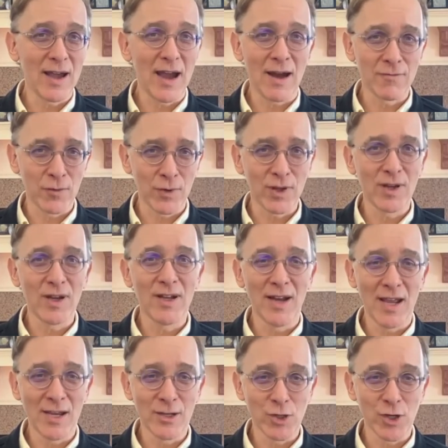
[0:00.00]
Africa, and
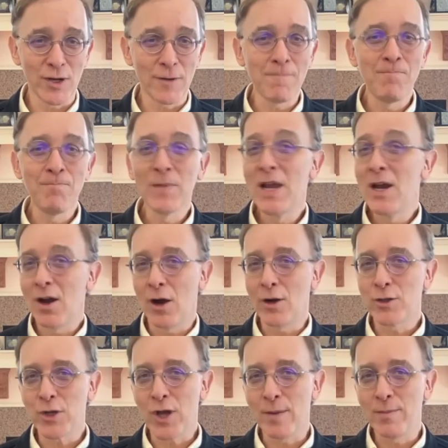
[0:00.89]
Asia. Our
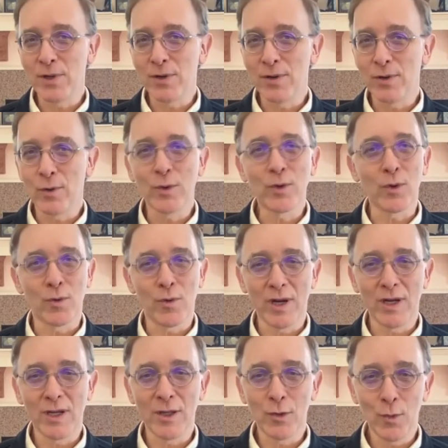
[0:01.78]
job here at
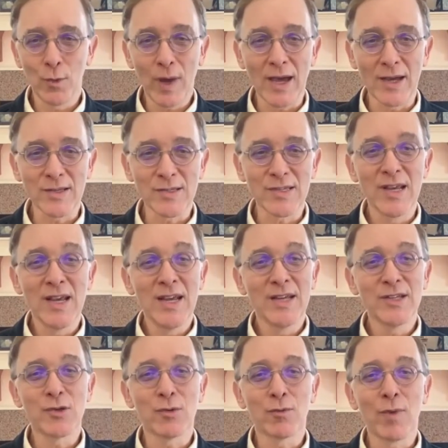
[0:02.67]
Oikocredit US is
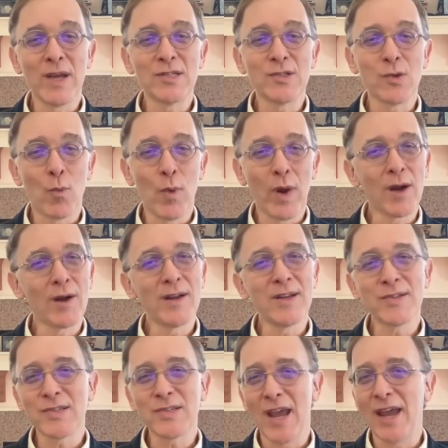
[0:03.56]
to raise
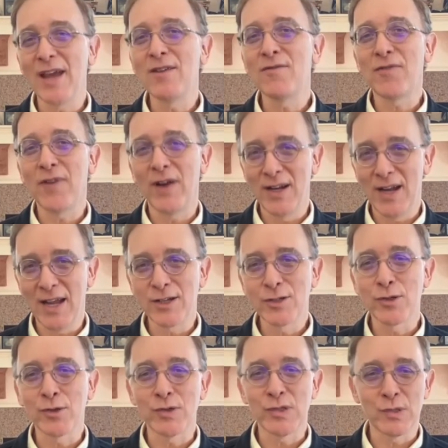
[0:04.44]
awareness and
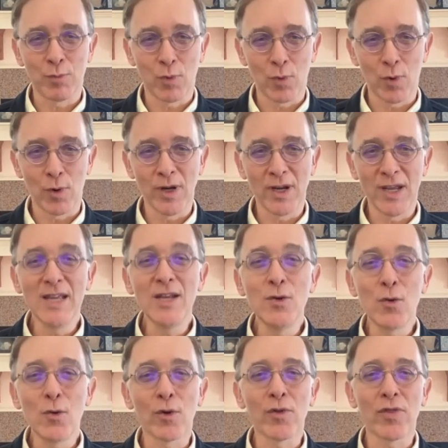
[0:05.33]
financial support in
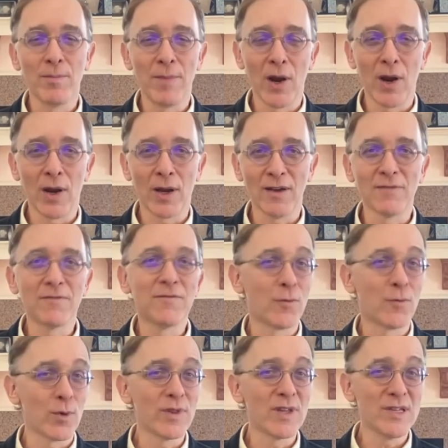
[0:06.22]
North America
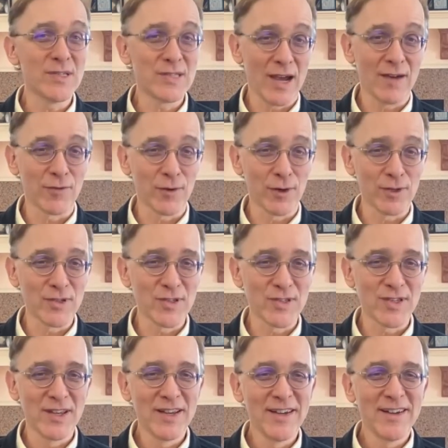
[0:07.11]
for these
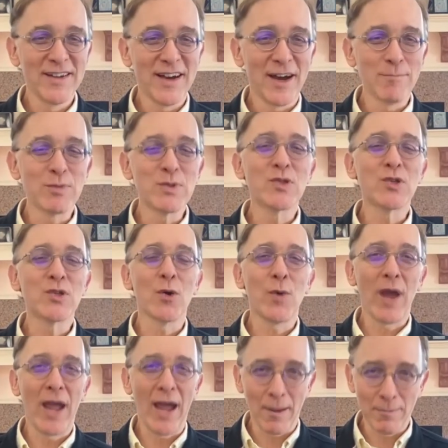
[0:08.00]
efforts. I'm so
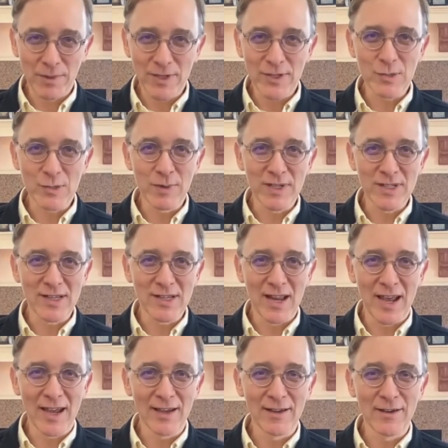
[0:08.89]
happy to speak
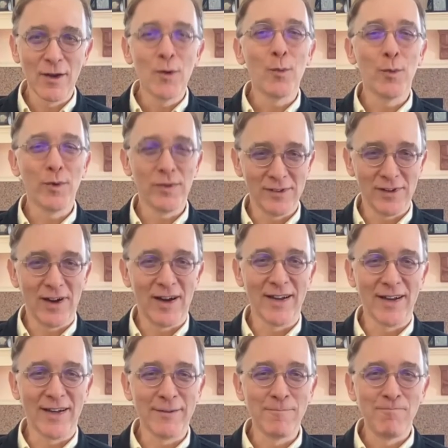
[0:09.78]
today with
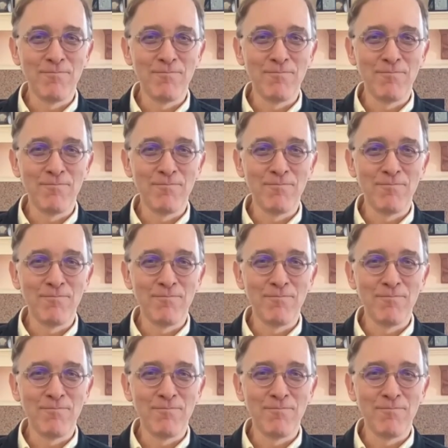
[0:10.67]
Donna.